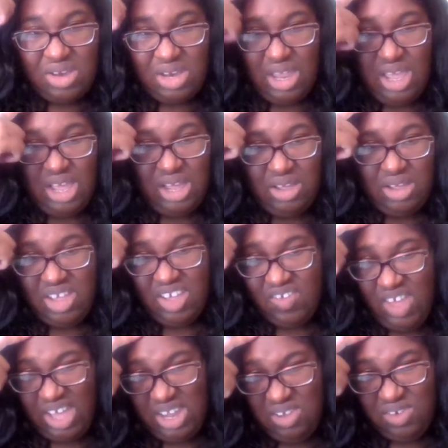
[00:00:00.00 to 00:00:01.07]
Now, if
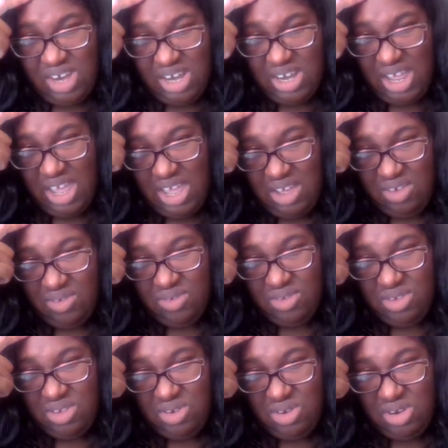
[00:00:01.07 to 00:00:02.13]
I glue that down,
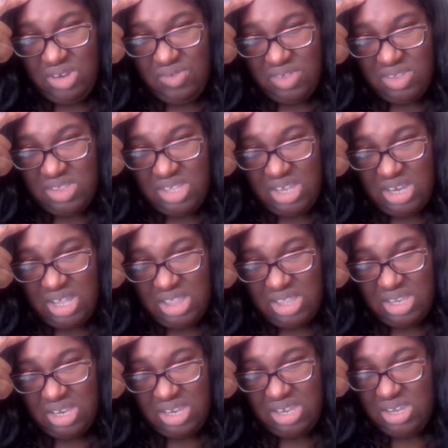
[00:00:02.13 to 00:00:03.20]
you don't even see
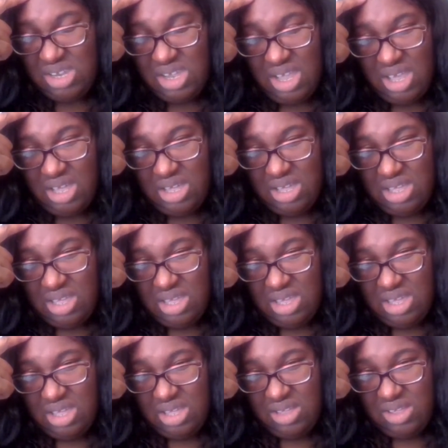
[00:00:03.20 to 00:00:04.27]
nothing.
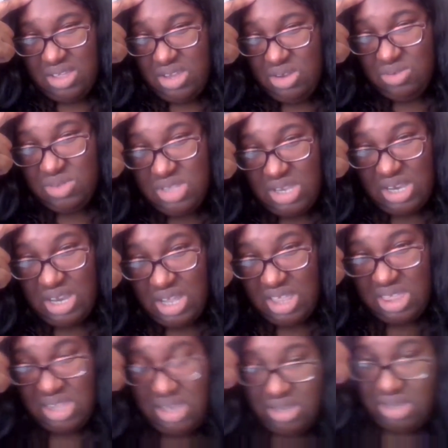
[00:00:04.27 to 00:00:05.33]
You don't see
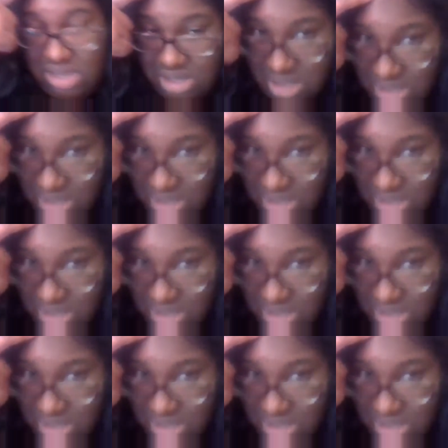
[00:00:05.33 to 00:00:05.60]
nothing.